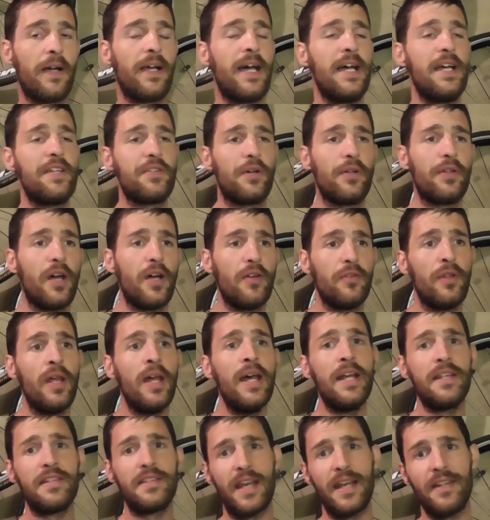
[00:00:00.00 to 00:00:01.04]
okay, so I don't
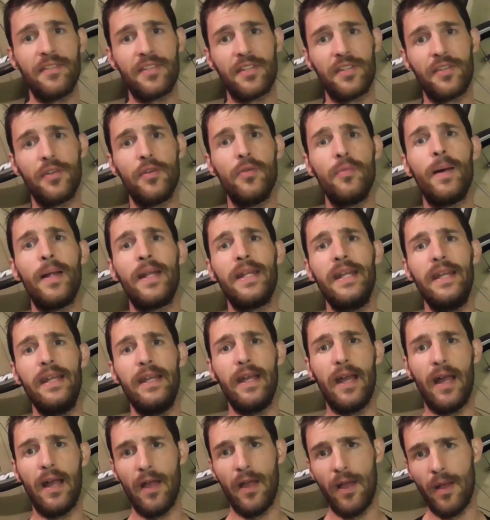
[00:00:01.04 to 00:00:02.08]
tend to do
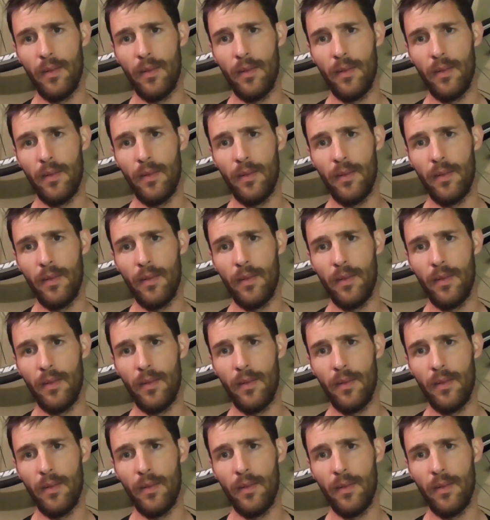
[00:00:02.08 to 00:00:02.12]
many